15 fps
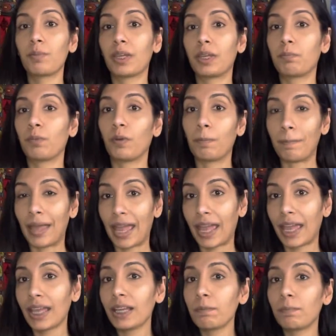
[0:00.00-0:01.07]
people
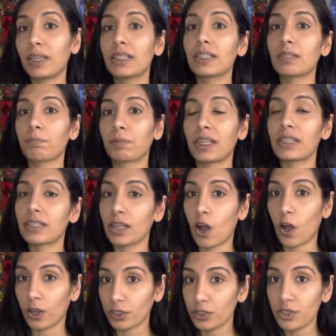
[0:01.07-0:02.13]
may be displacing
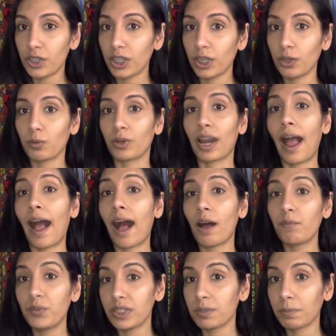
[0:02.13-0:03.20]
onto you or
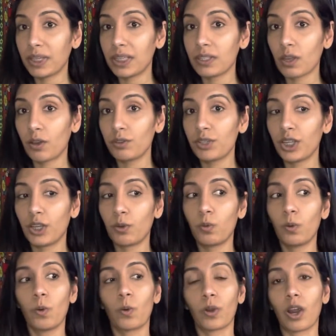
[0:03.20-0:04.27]
have displaced onto you
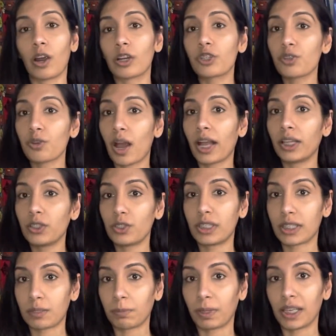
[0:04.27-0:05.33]
or are trying to
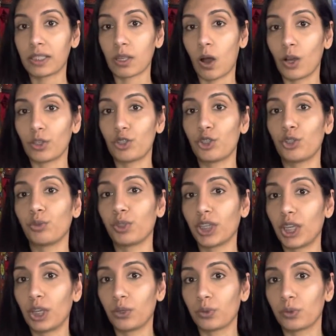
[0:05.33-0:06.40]
displace onto
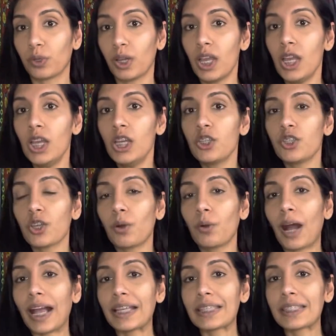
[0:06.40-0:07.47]
you. So
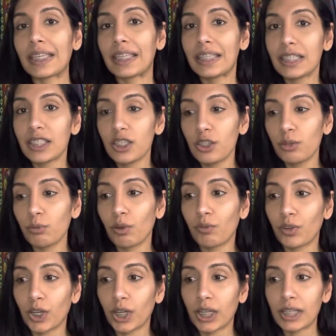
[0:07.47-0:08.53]
I see this in the
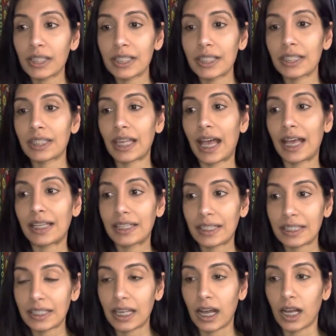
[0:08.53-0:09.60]
reverse
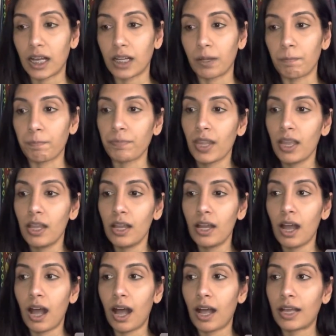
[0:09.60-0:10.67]
as um,
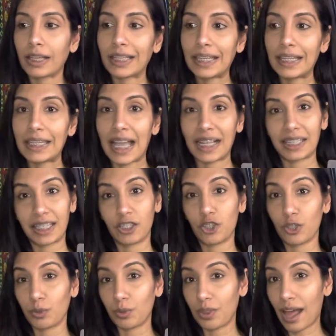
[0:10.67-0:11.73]
uh, connected
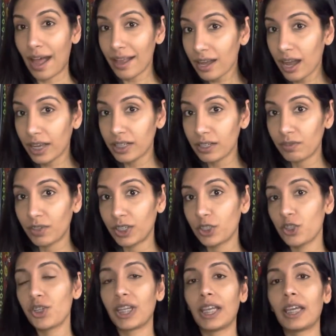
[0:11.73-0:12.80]
to that kind of
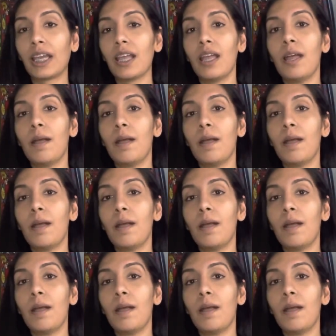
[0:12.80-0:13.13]
energy